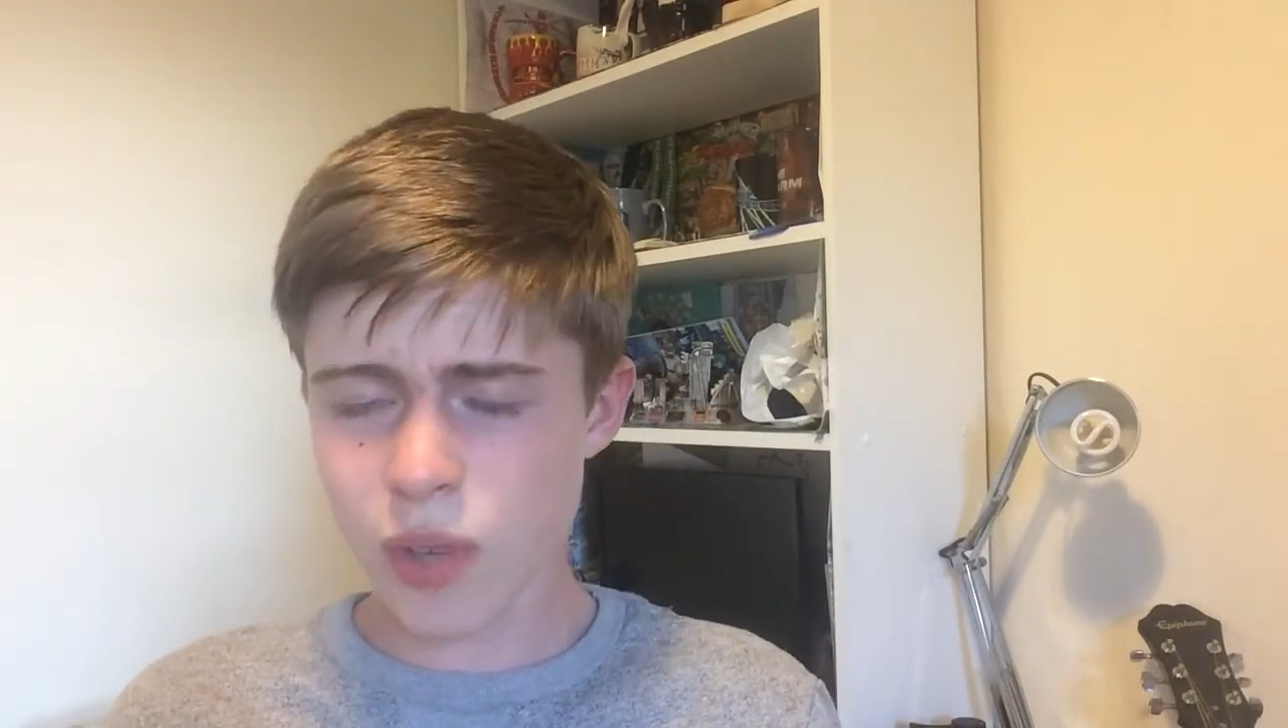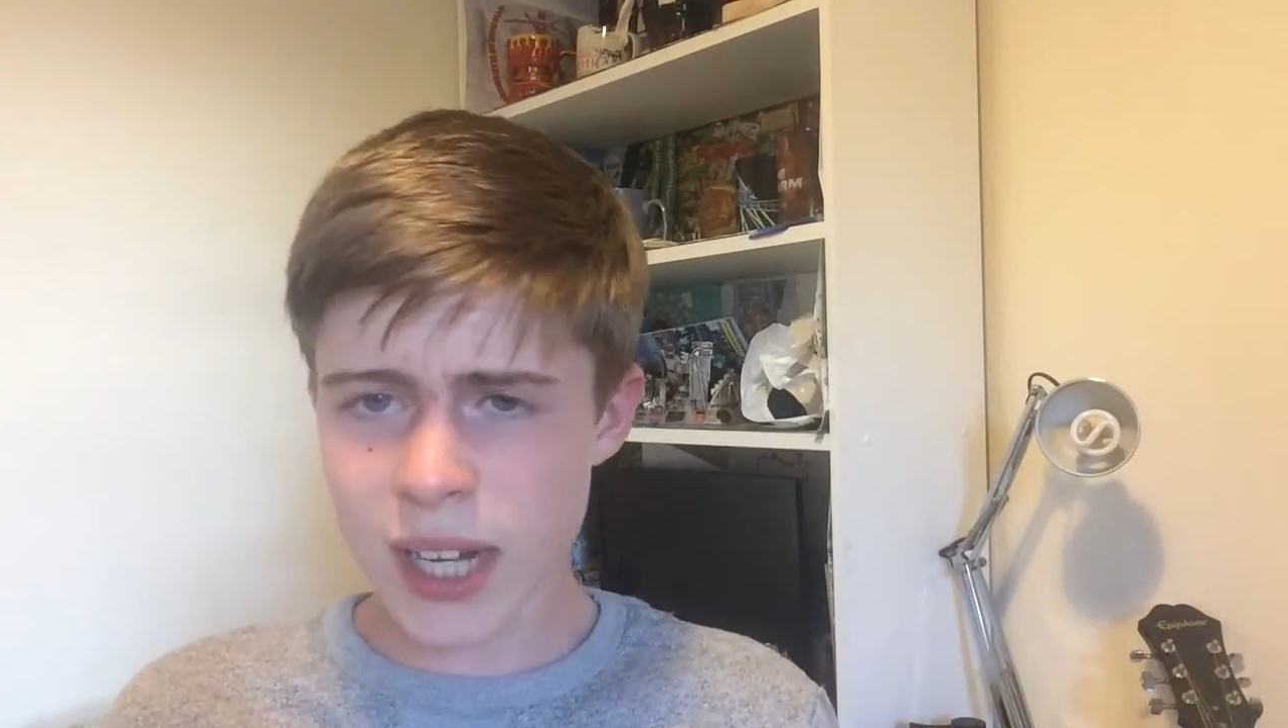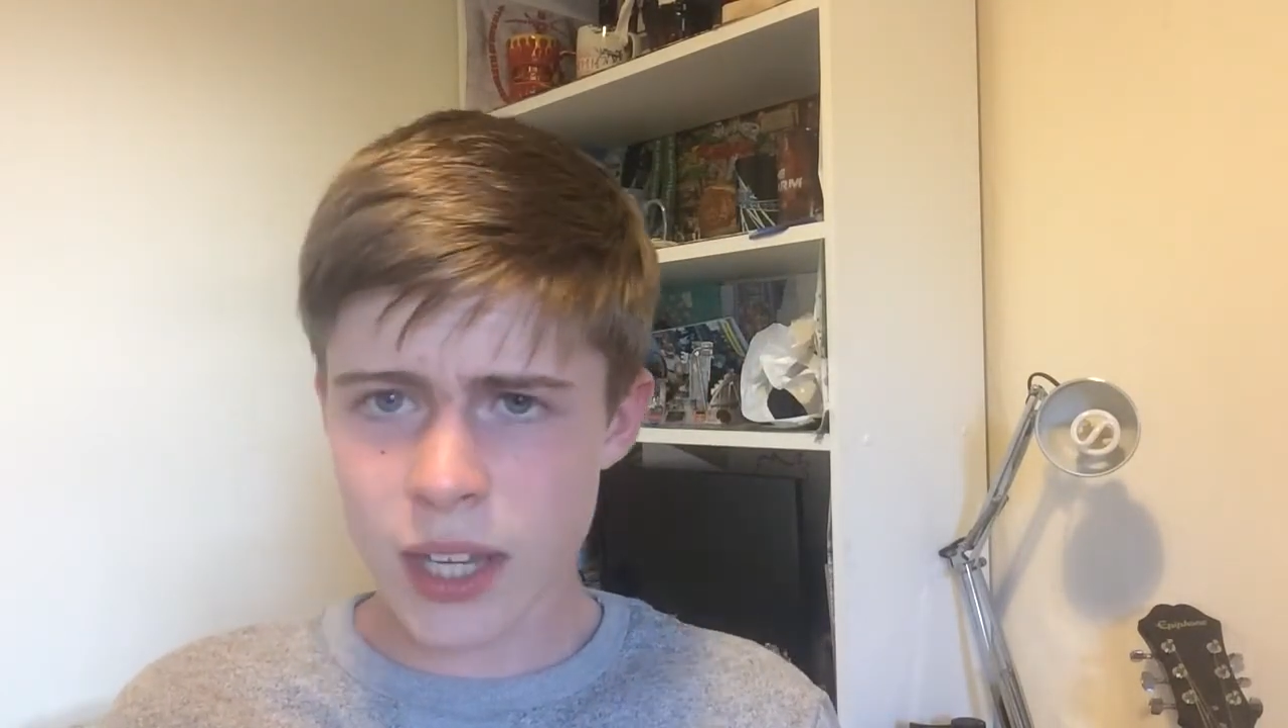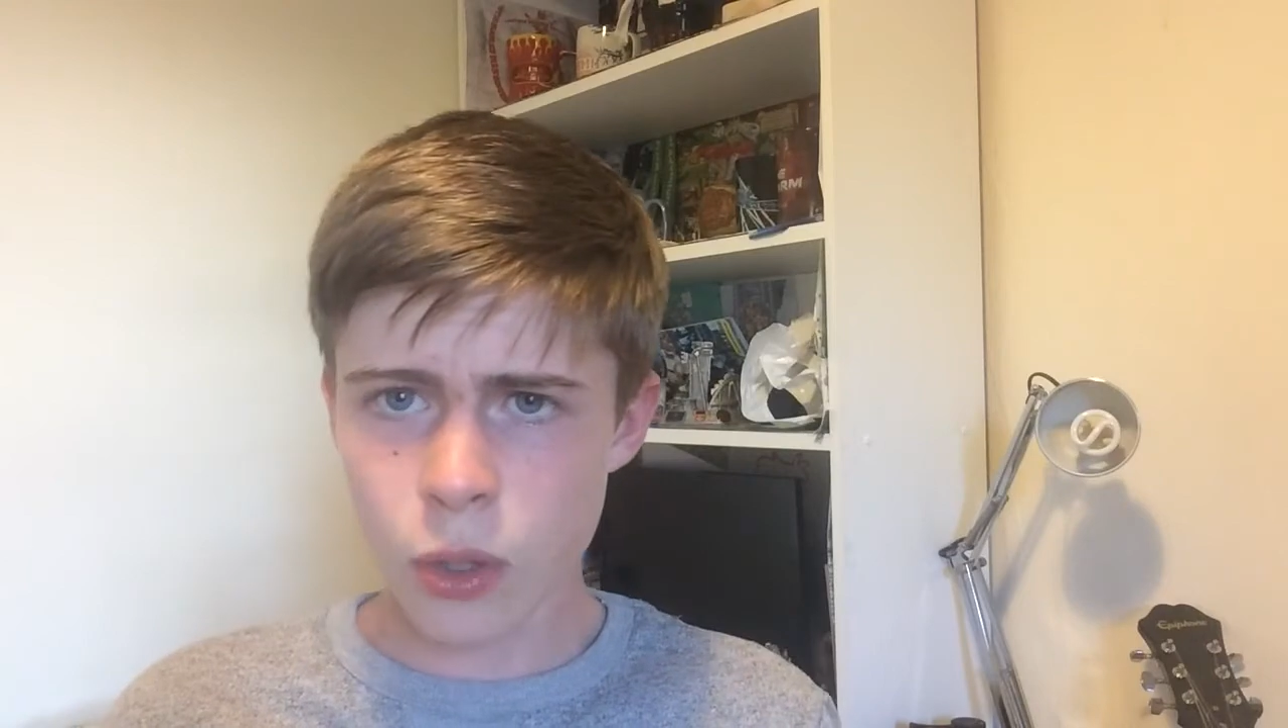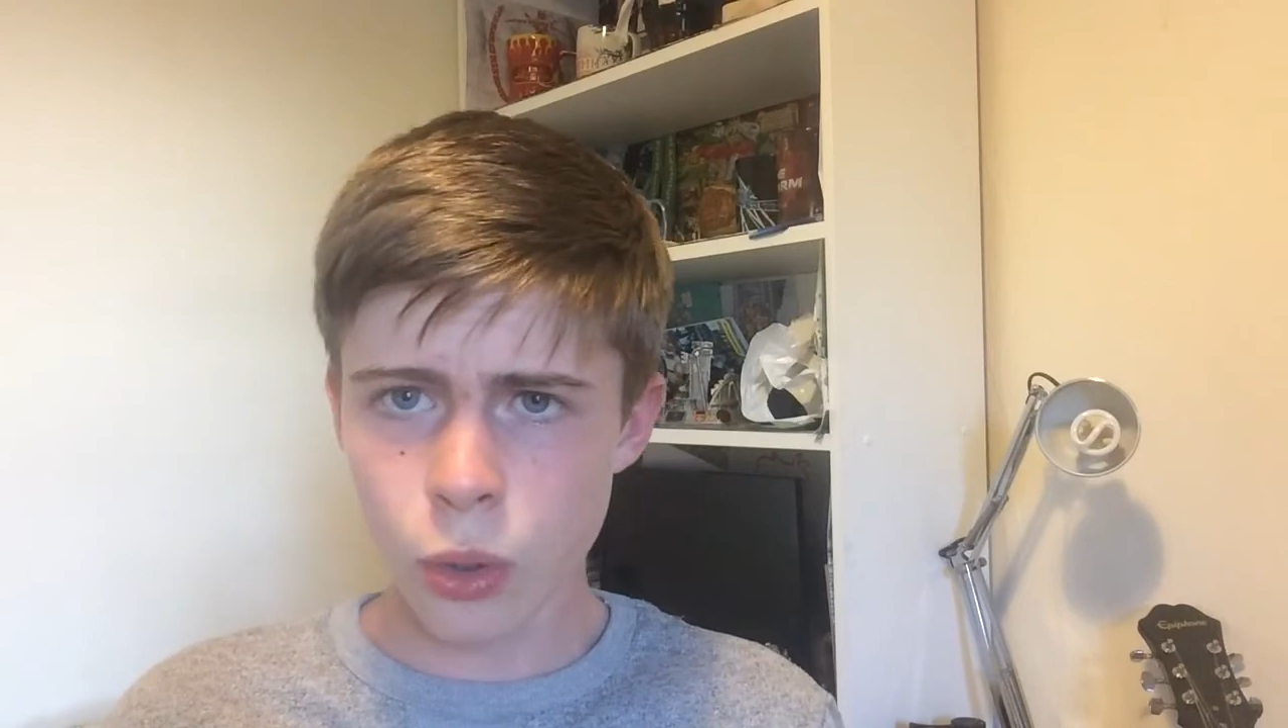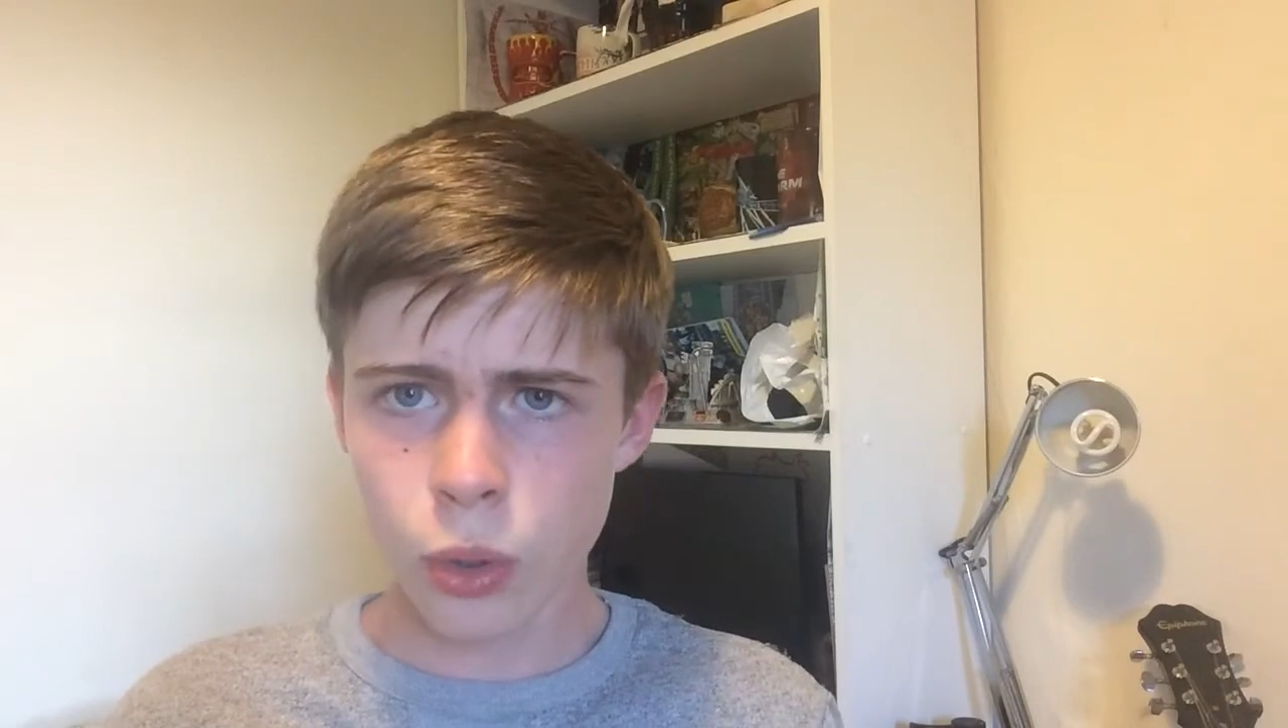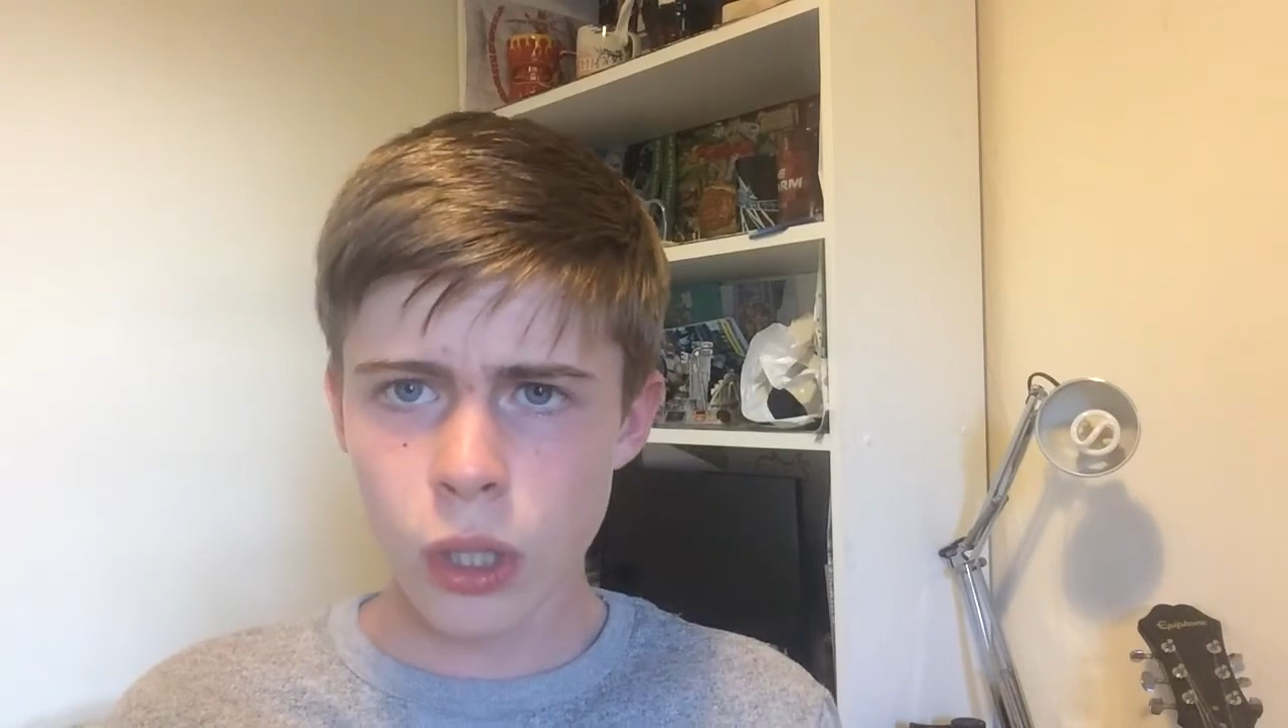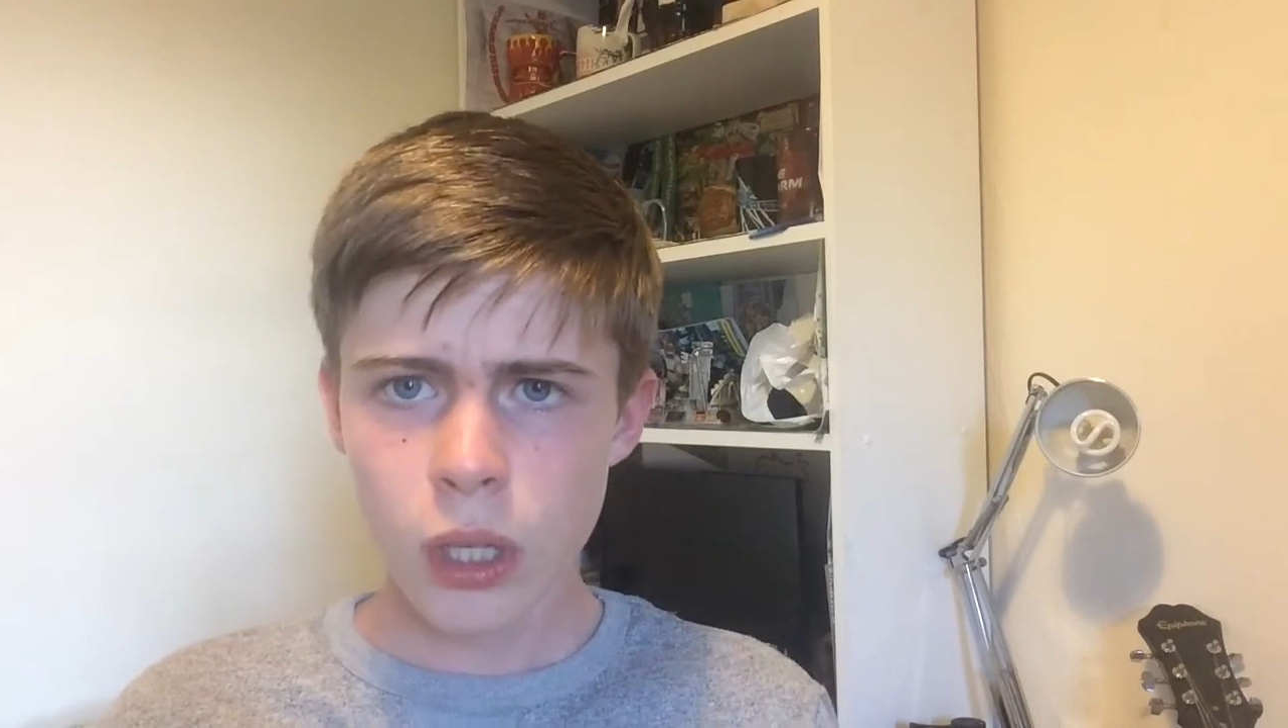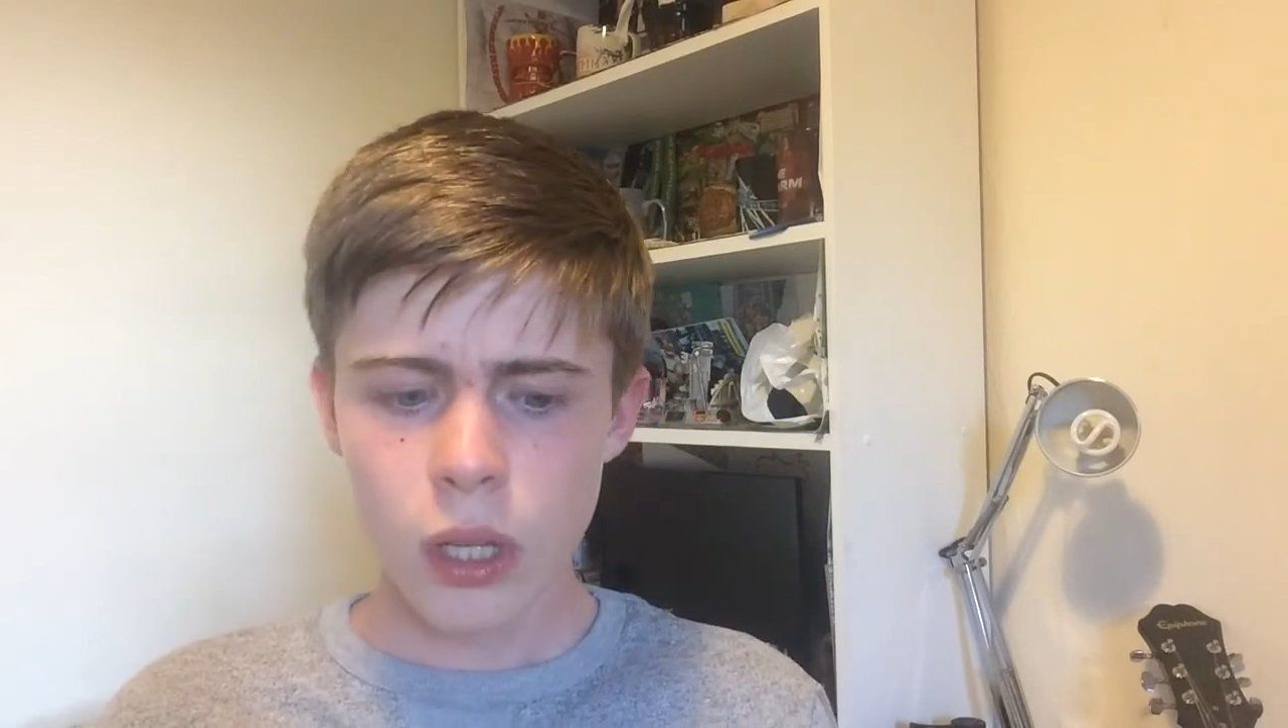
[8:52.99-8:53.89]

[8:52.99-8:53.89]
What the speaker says: really cool.